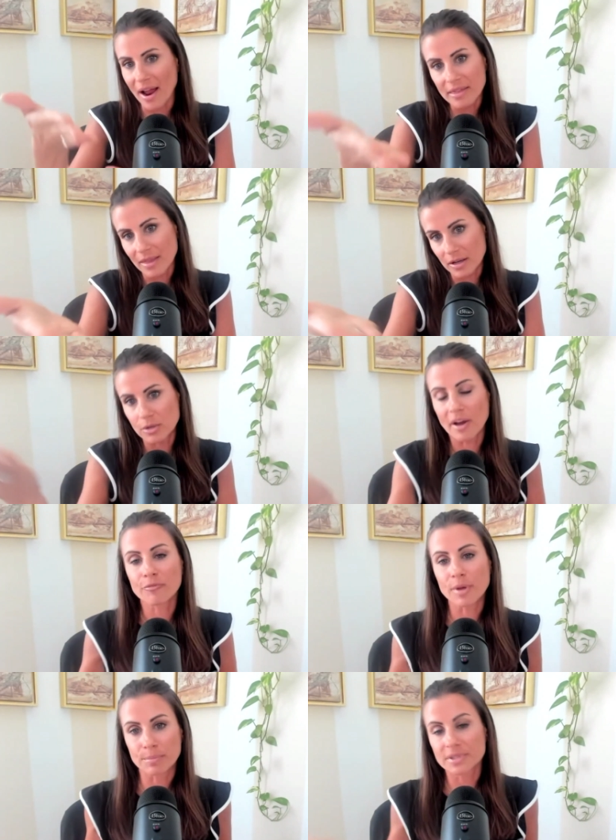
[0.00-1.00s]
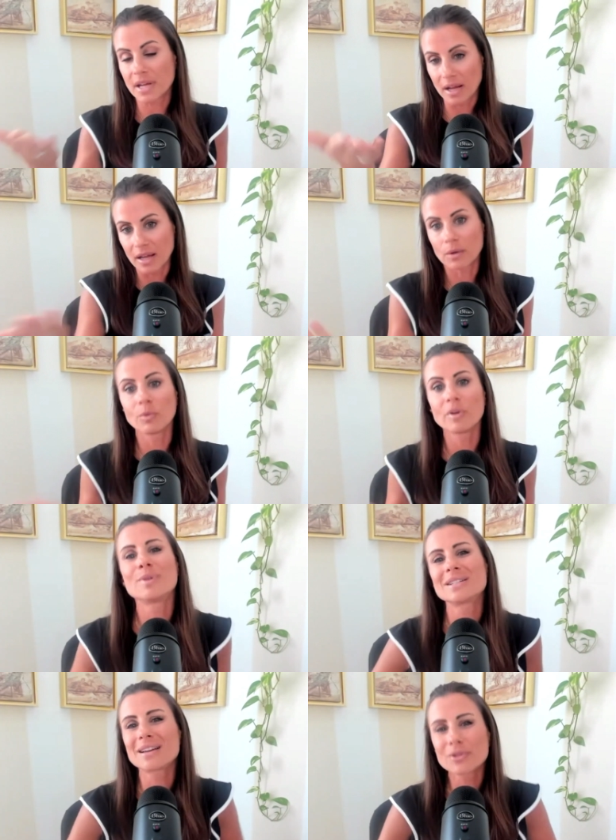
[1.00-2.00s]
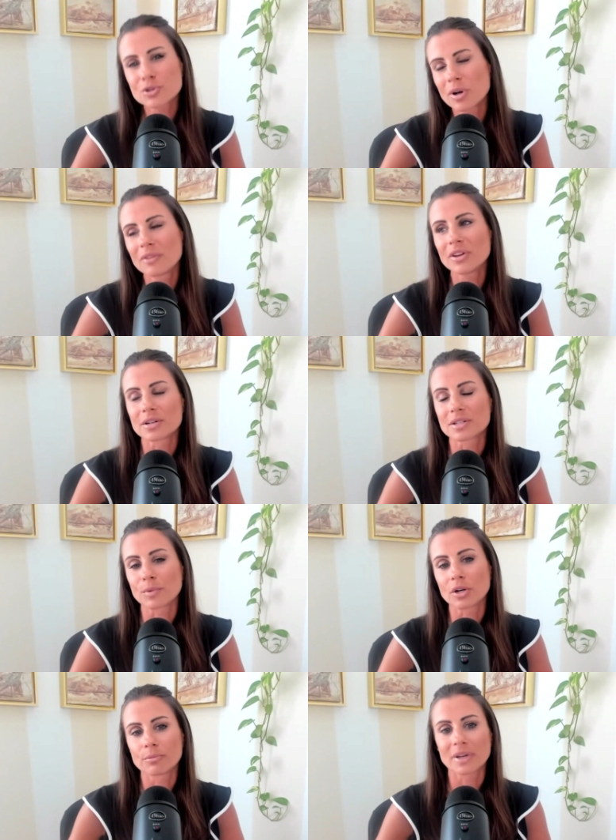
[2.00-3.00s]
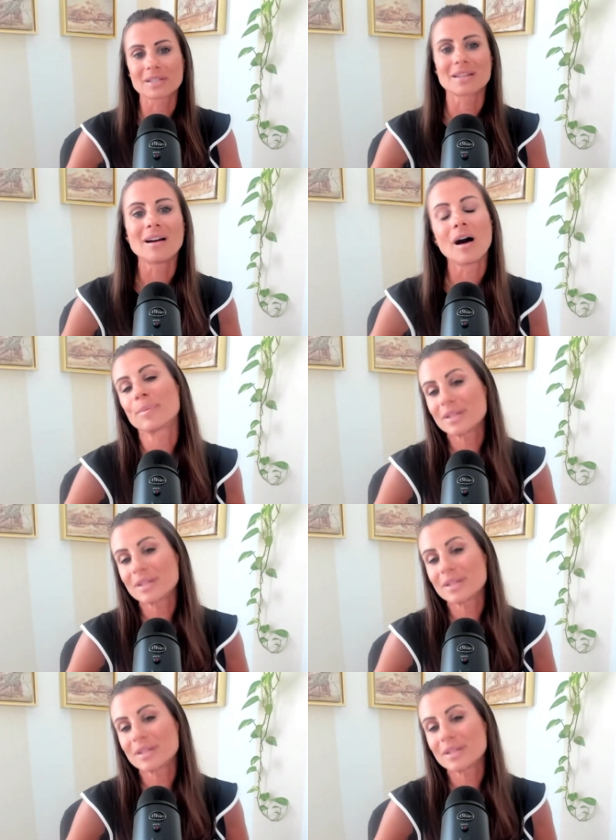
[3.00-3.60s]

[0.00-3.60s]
And then you have people saying, we've been together 12 years and we don't mix it up.